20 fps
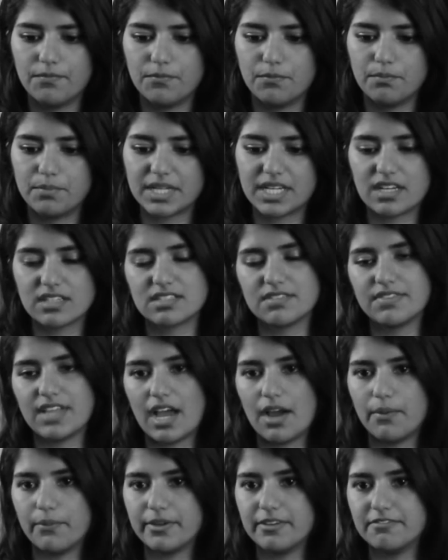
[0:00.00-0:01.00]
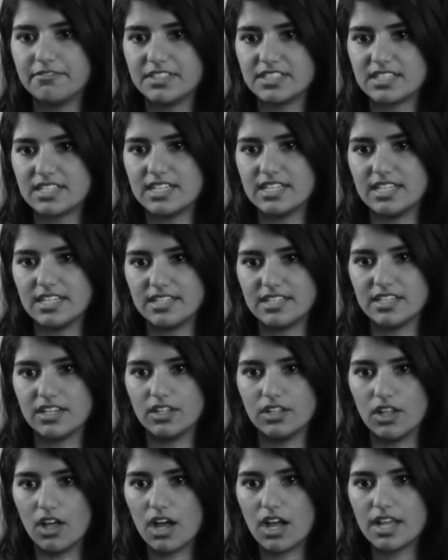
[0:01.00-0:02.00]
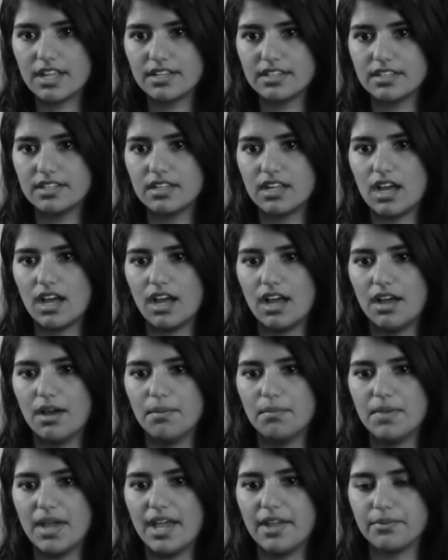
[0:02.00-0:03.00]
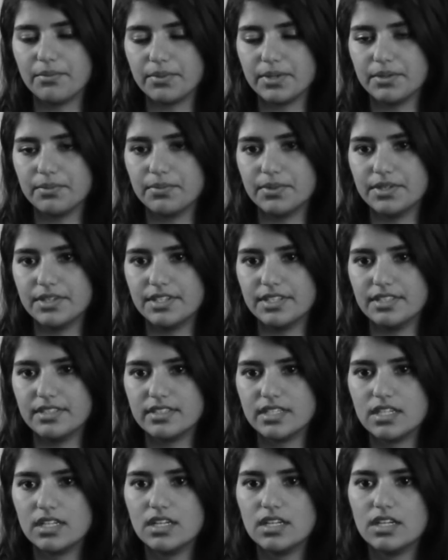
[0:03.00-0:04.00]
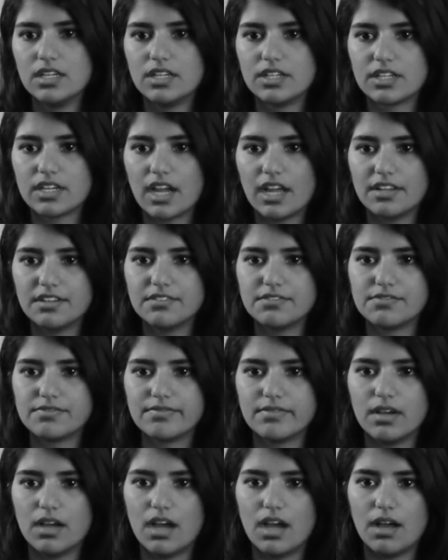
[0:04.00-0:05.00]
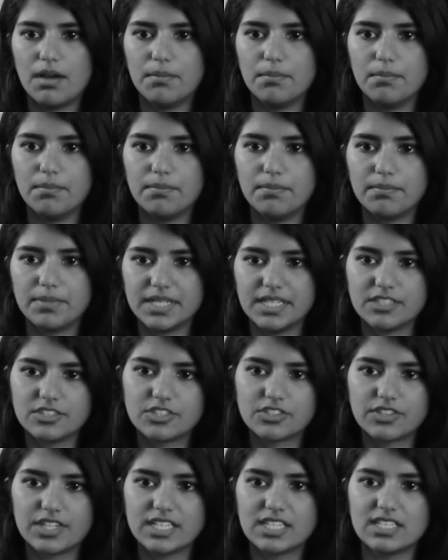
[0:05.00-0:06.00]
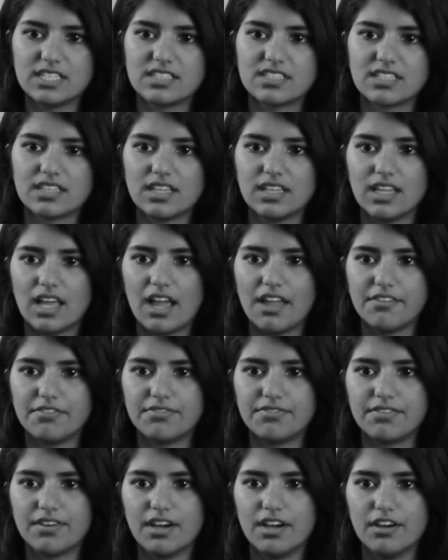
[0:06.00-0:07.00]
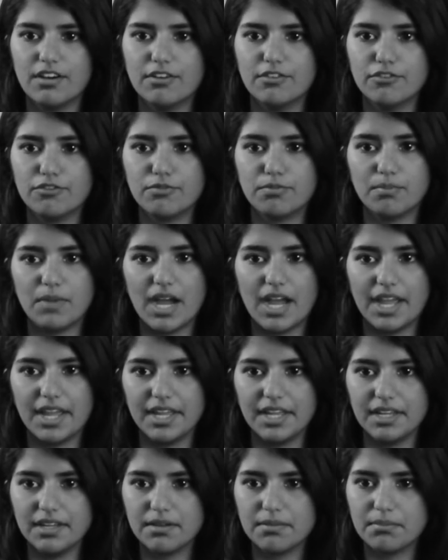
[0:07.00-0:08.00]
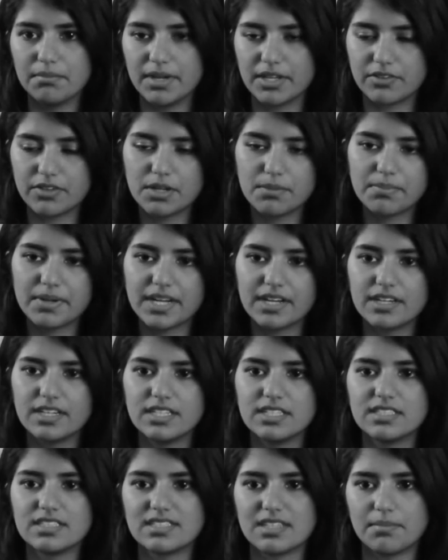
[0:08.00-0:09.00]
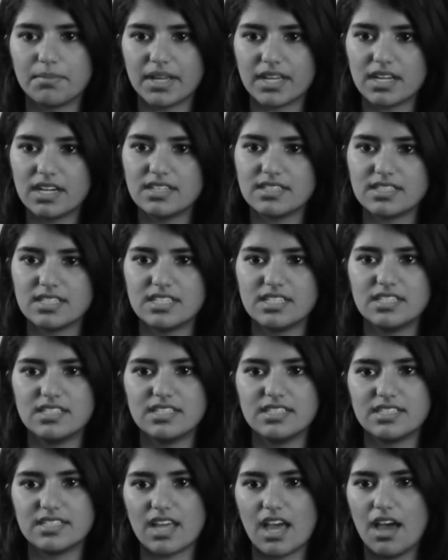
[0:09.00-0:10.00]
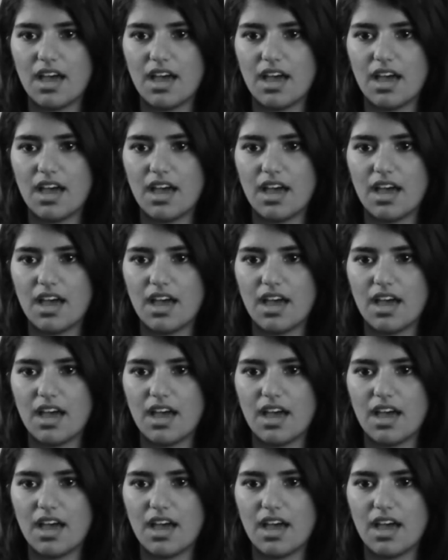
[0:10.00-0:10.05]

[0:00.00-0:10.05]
because of that we visited India a lot, and we would kind of be integrated into the life of my grandparents and my cousins